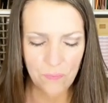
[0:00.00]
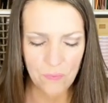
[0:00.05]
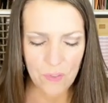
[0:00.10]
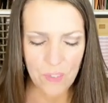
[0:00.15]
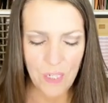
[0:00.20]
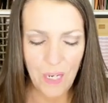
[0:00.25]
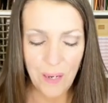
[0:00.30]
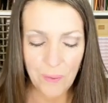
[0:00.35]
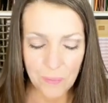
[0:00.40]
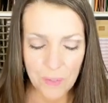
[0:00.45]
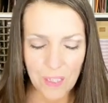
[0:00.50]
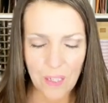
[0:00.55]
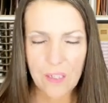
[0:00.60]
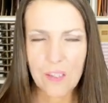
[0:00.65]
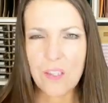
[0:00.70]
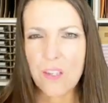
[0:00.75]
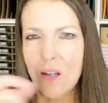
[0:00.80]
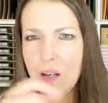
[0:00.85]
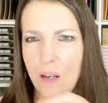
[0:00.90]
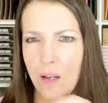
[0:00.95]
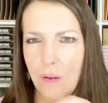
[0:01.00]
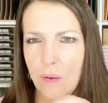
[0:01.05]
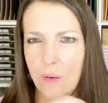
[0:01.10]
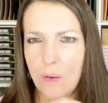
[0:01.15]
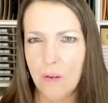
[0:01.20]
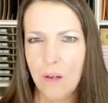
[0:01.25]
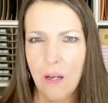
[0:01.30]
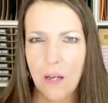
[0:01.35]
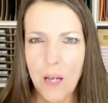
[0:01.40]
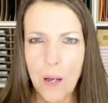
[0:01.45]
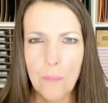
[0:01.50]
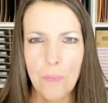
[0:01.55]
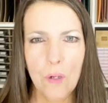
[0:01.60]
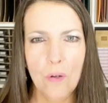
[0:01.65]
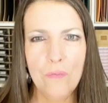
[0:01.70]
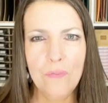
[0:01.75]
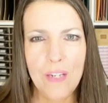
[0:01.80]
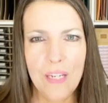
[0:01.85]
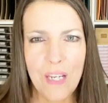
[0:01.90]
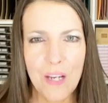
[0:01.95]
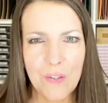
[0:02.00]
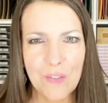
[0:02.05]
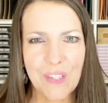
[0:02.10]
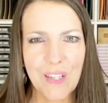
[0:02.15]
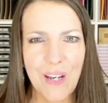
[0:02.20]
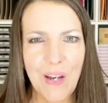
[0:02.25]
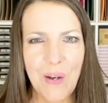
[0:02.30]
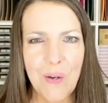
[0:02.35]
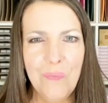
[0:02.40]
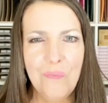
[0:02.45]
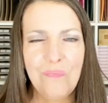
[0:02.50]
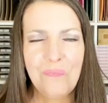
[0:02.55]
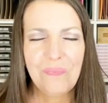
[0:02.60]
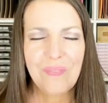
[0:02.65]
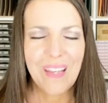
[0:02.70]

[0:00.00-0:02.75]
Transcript: stamp sets uh, a couple of videos ago.